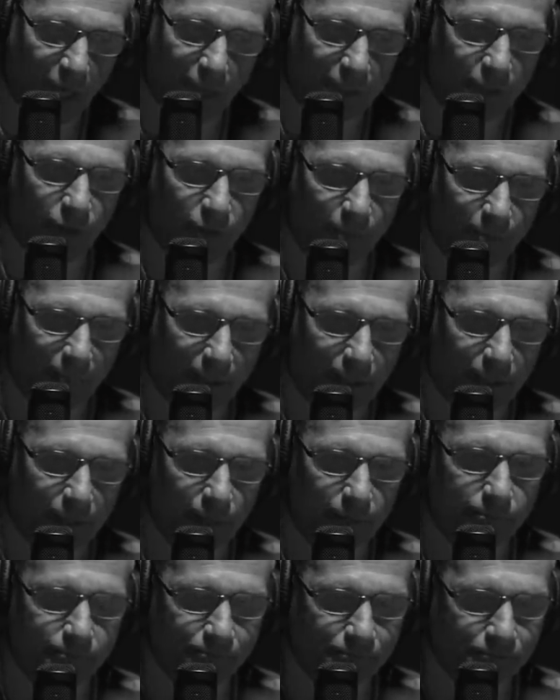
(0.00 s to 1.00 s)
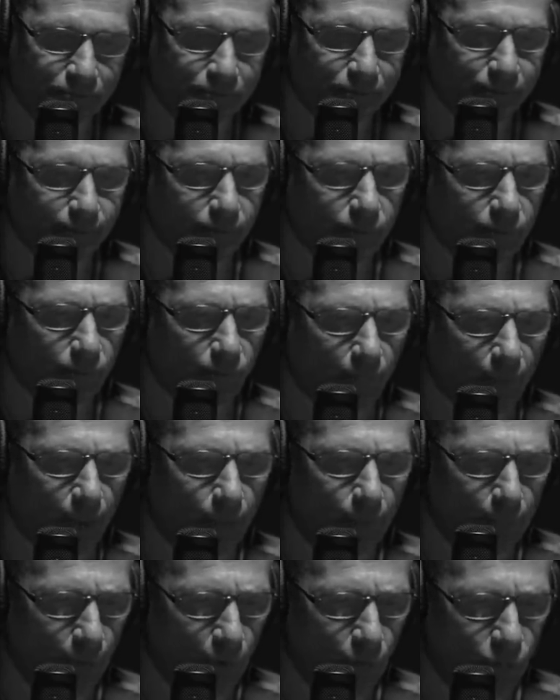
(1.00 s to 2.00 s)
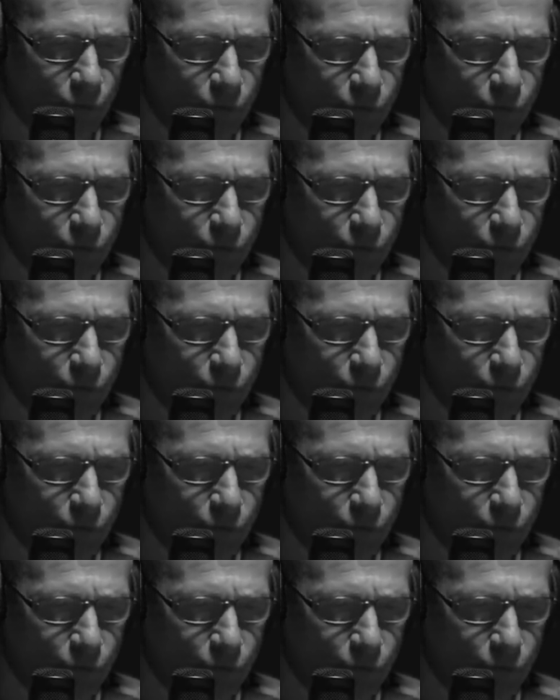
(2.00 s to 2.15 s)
not going to make it, but